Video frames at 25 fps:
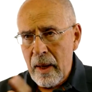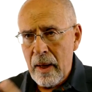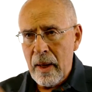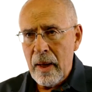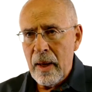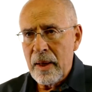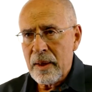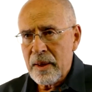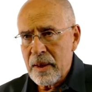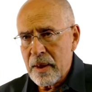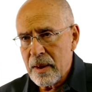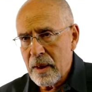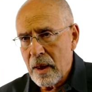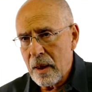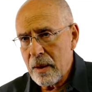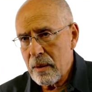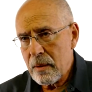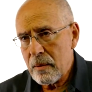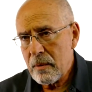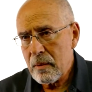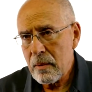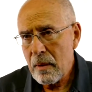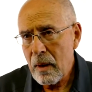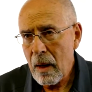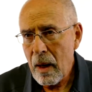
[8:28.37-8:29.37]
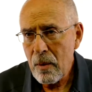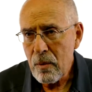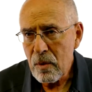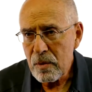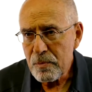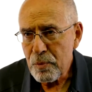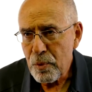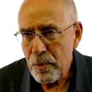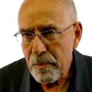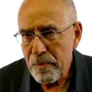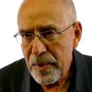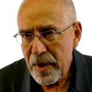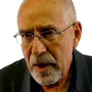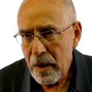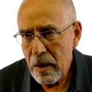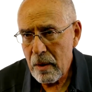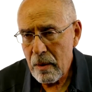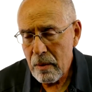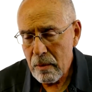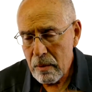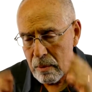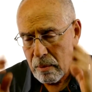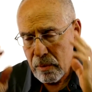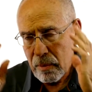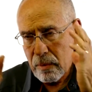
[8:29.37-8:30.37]
And then I would
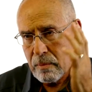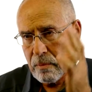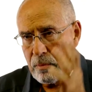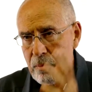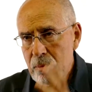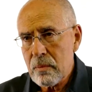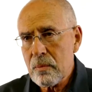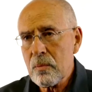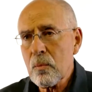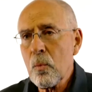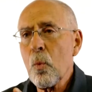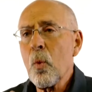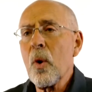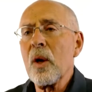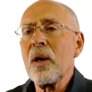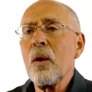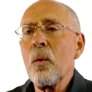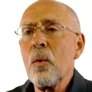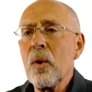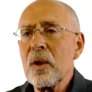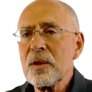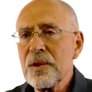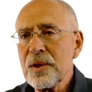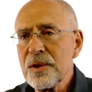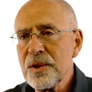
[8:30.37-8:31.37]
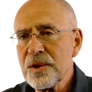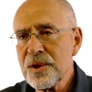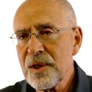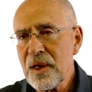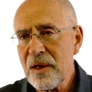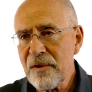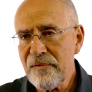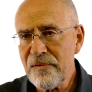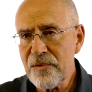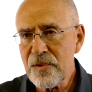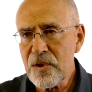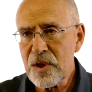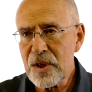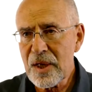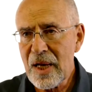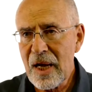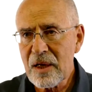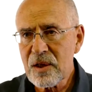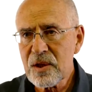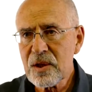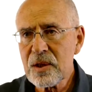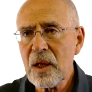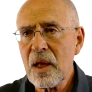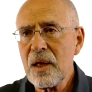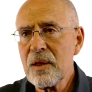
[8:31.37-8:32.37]
prepare what I wanted to say for the
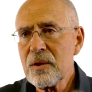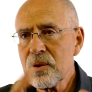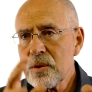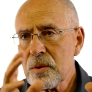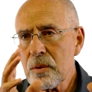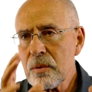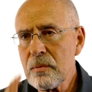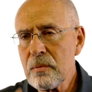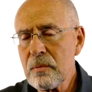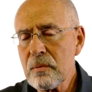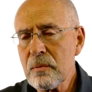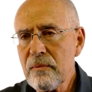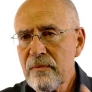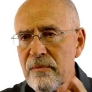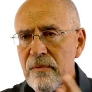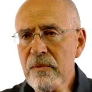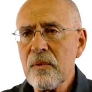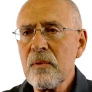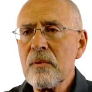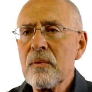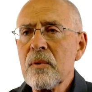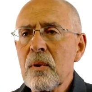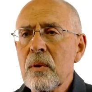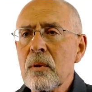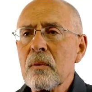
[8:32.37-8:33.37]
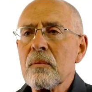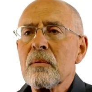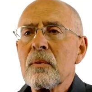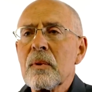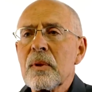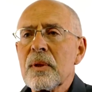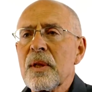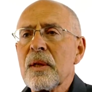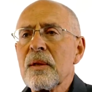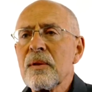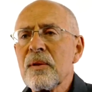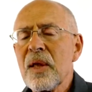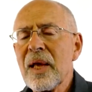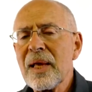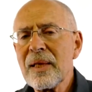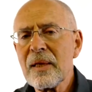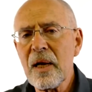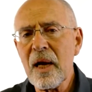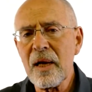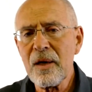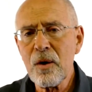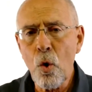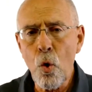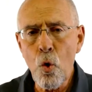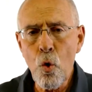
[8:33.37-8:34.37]
next slide. So, that
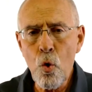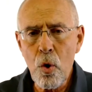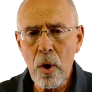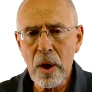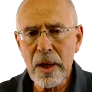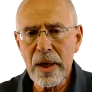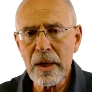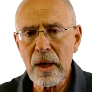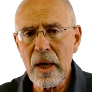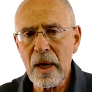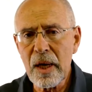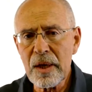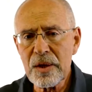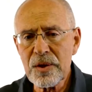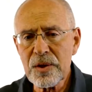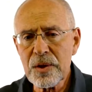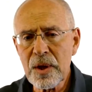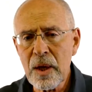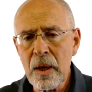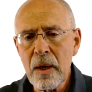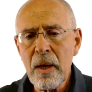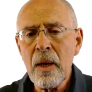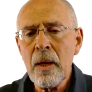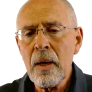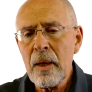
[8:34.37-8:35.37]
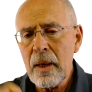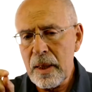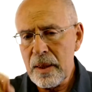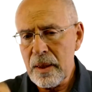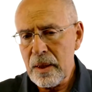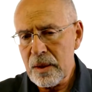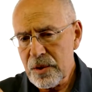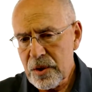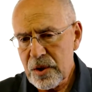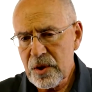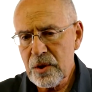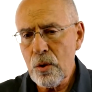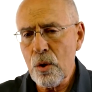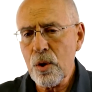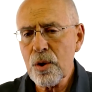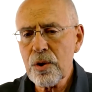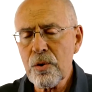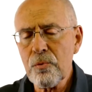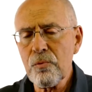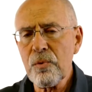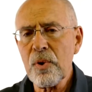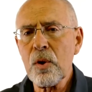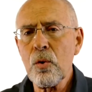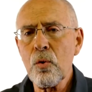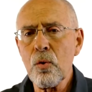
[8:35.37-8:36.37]
kind of organized, and then start
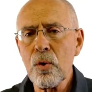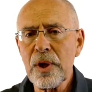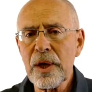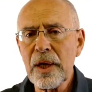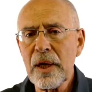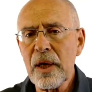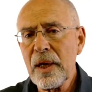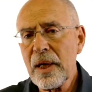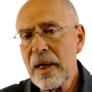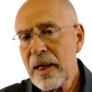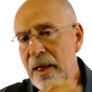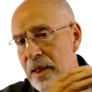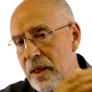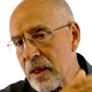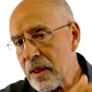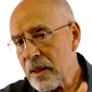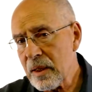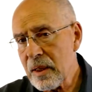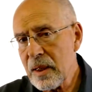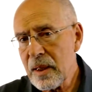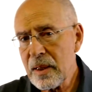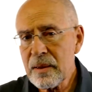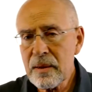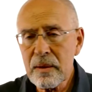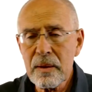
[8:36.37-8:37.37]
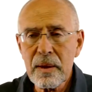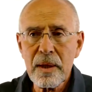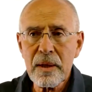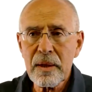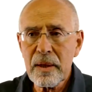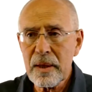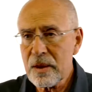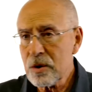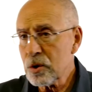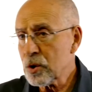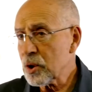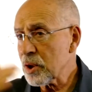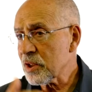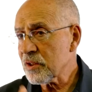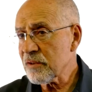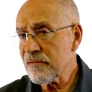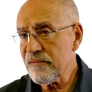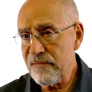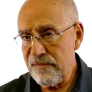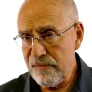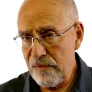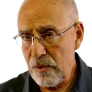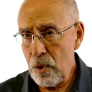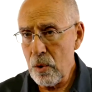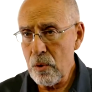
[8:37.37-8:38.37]
the recording again, and it just
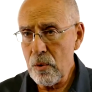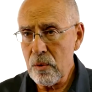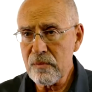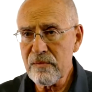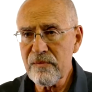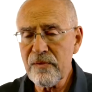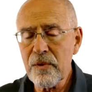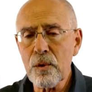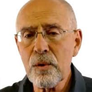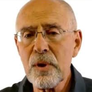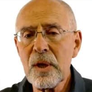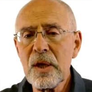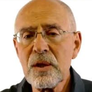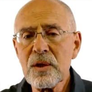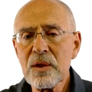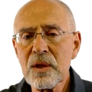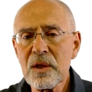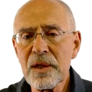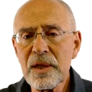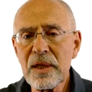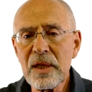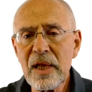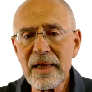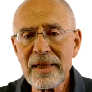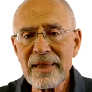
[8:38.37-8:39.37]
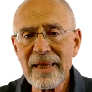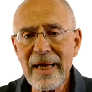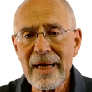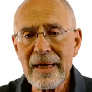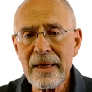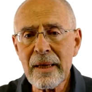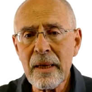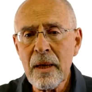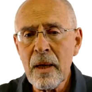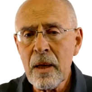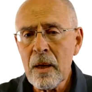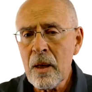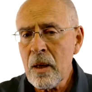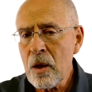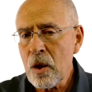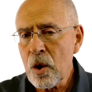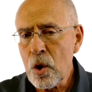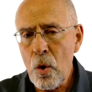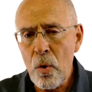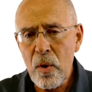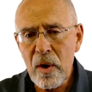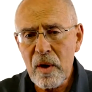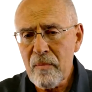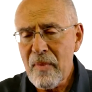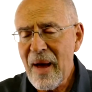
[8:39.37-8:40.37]
flowed very easily like that.
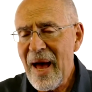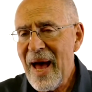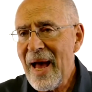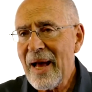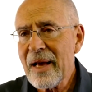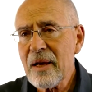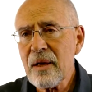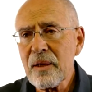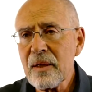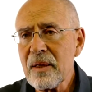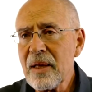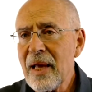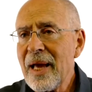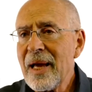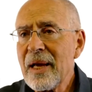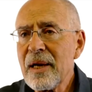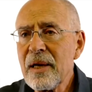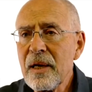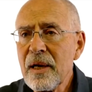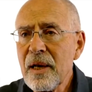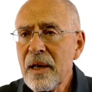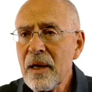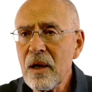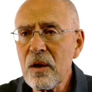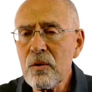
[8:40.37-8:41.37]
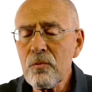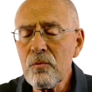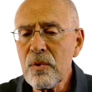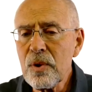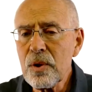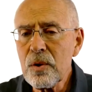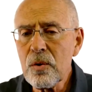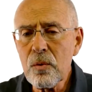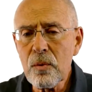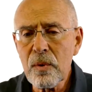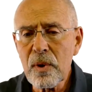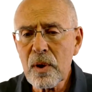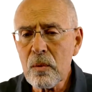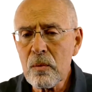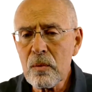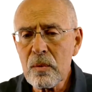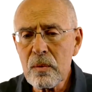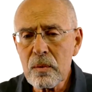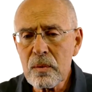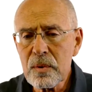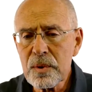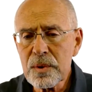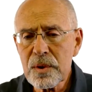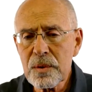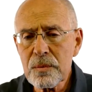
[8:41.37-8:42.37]
Going back and editing and
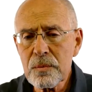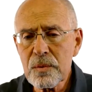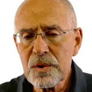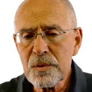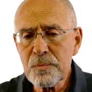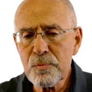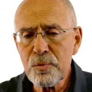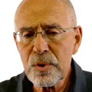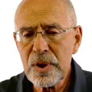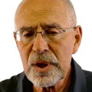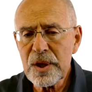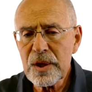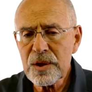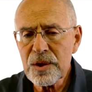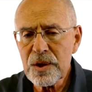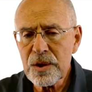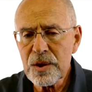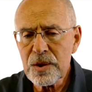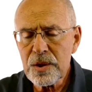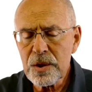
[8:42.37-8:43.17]
redoing was pretty easy.